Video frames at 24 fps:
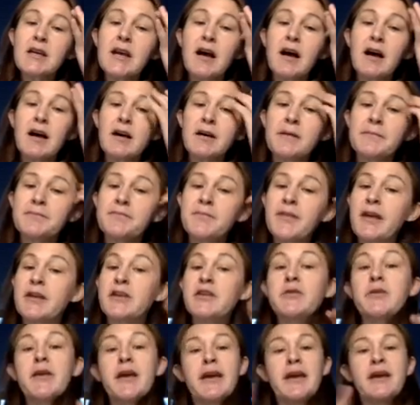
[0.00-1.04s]
and
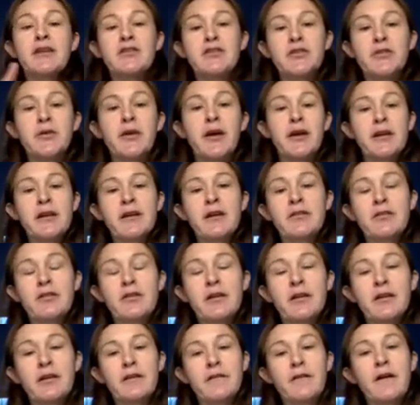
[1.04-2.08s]
you can't do any
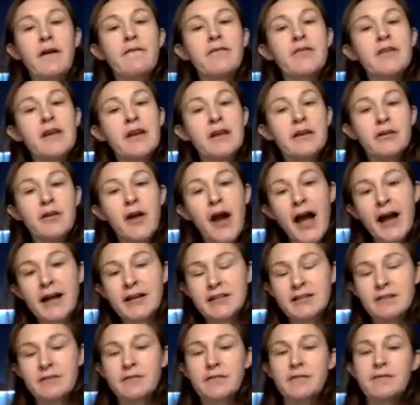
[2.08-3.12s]
other of the
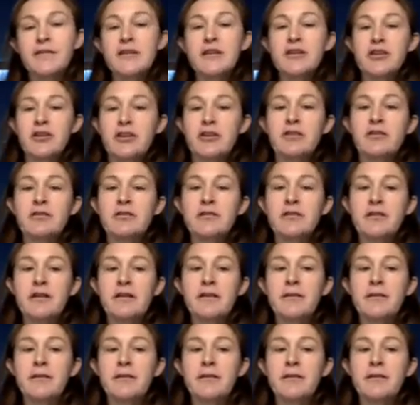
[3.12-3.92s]
interactive features